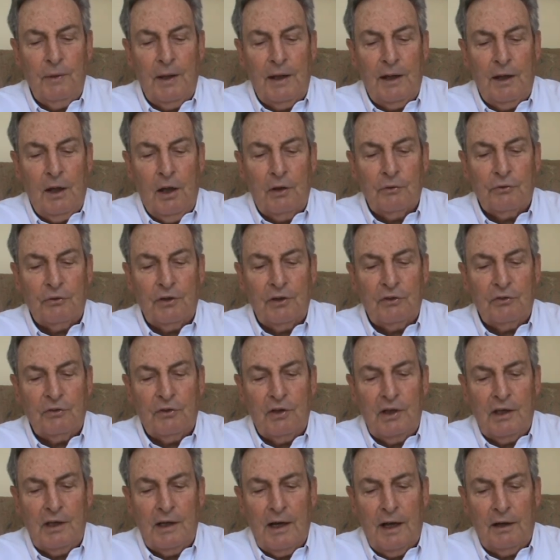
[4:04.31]
they go
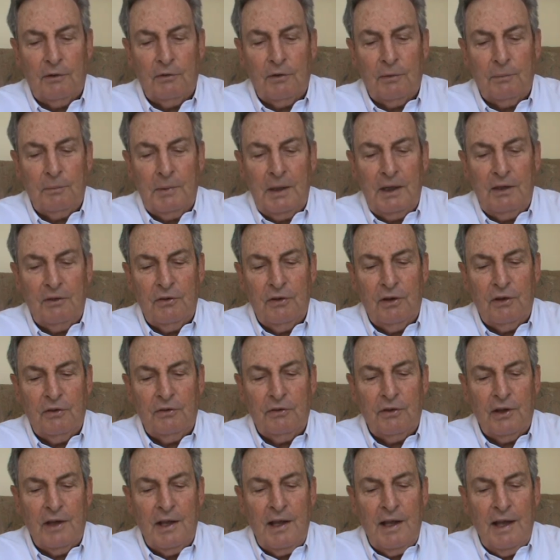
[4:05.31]
1,600
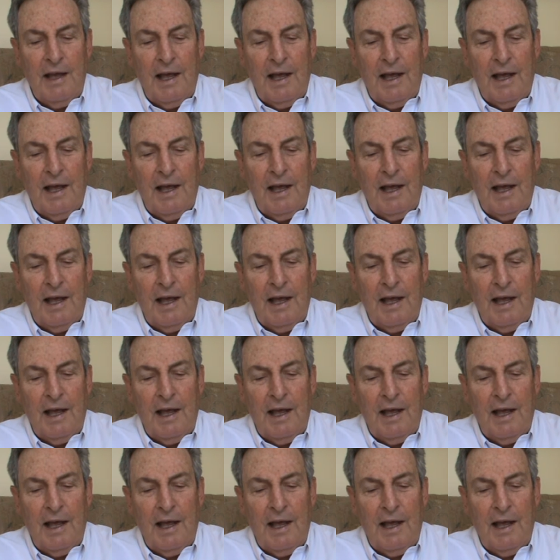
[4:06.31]
meters,